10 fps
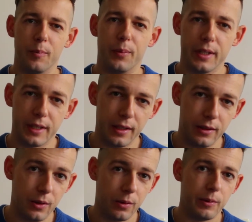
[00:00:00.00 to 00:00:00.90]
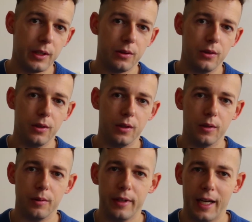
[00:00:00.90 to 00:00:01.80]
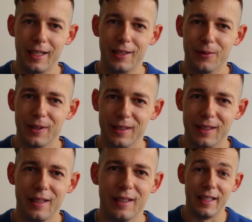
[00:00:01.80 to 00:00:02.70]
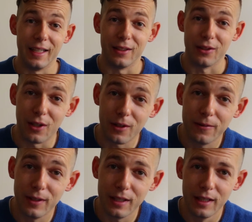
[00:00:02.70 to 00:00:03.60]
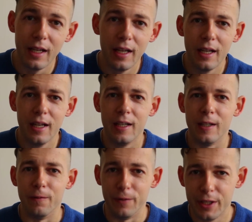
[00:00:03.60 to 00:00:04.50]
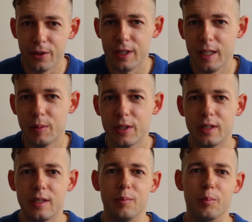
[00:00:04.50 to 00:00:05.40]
but I don't want anyone get in conflict with your neighbors.